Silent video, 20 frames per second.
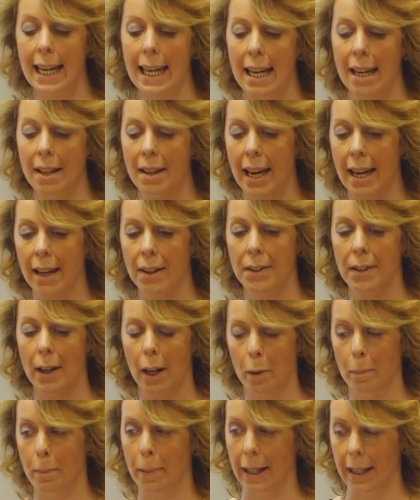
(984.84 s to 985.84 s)
In the
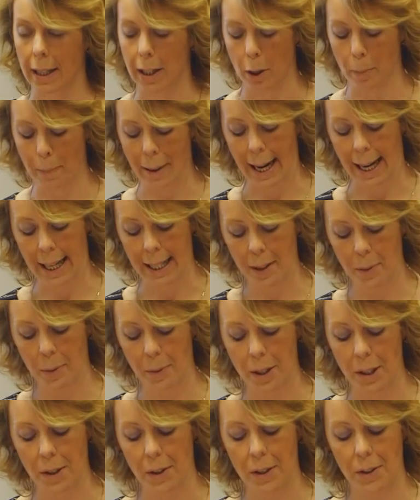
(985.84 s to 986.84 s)
example in your pack,
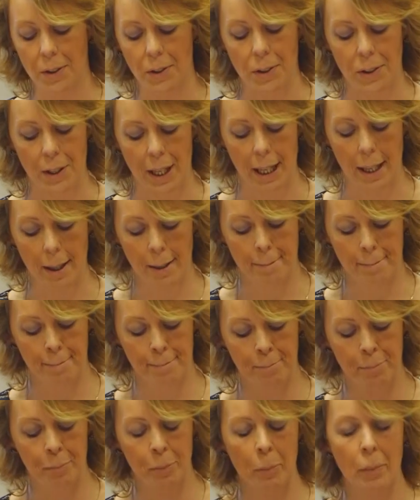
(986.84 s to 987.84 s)
what you can see
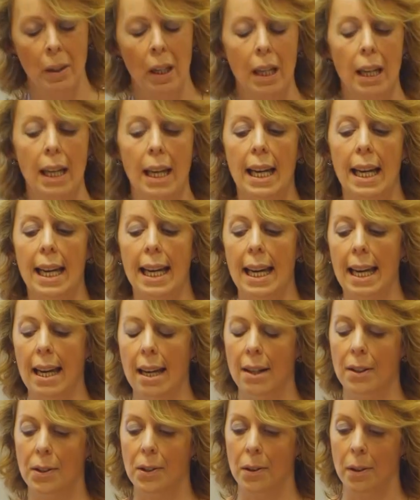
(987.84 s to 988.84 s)

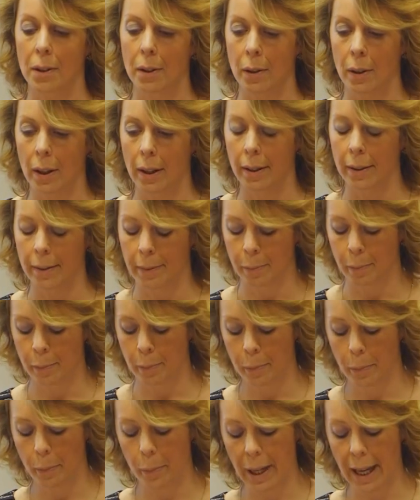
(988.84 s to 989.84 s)
is
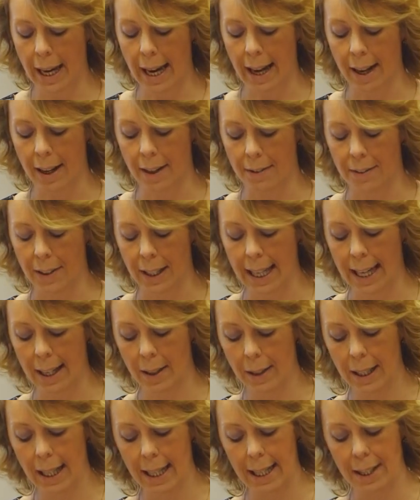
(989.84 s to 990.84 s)
we have
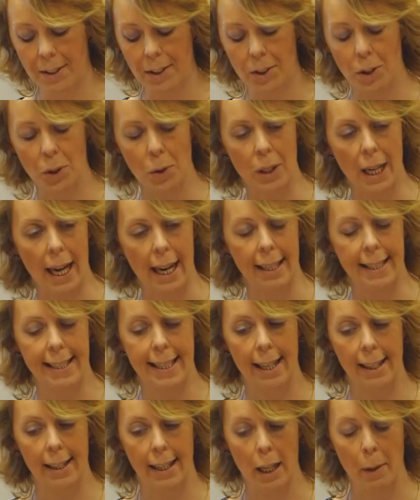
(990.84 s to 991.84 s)
calculated your tax
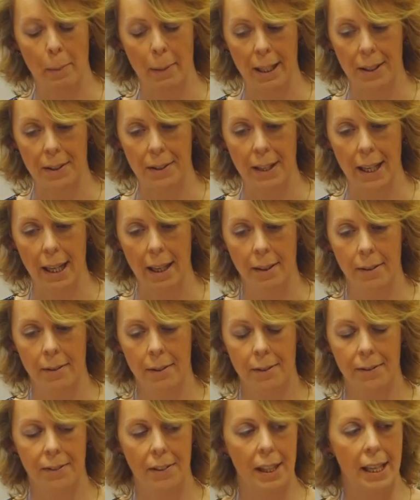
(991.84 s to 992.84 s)
liability
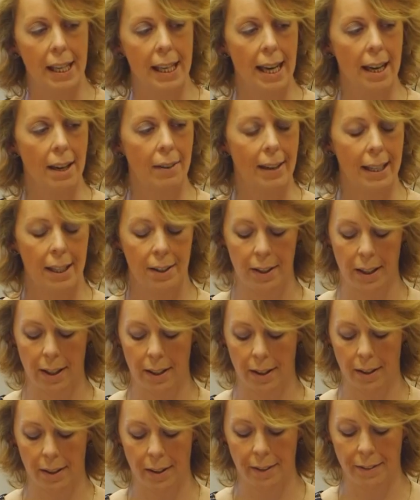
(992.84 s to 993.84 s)
for the year
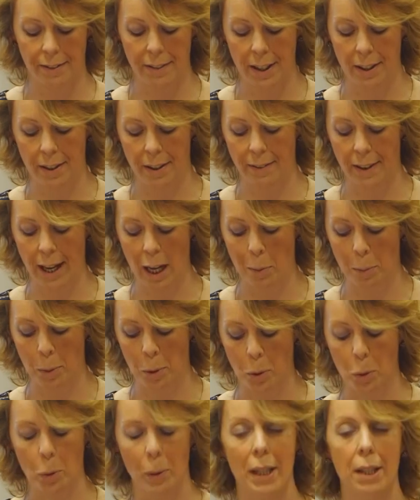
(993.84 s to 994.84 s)
ending the 5th of
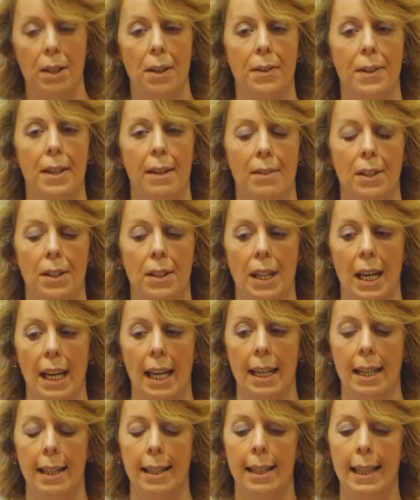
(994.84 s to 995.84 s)
April
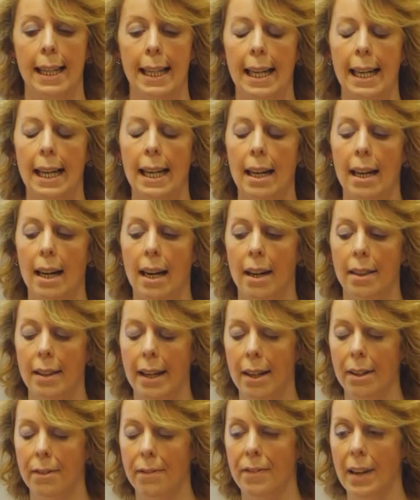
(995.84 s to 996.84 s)
2017, and
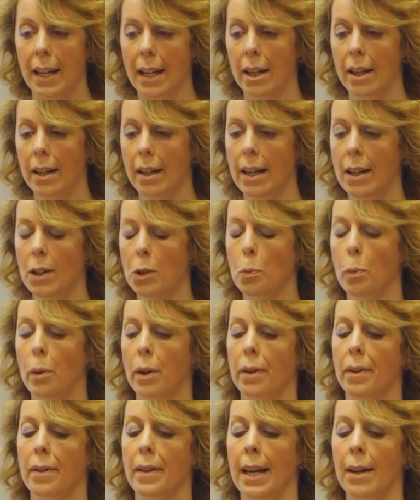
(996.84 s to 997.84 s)
that figure is
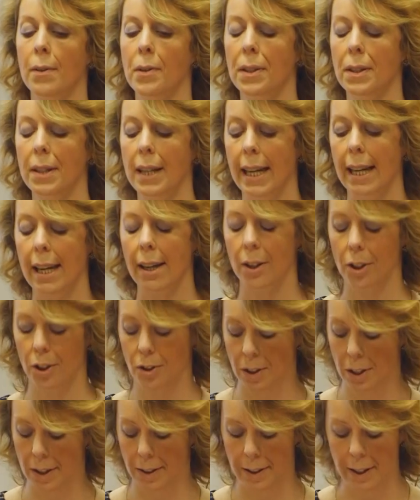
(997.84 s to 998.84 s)

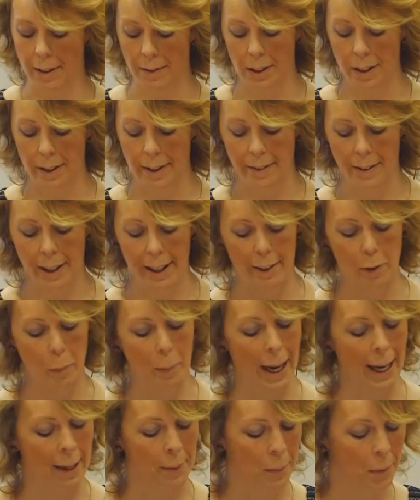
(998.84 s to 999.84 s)

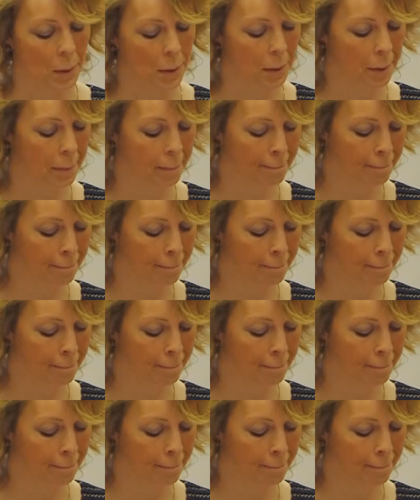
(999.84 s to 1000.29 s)
£1,875.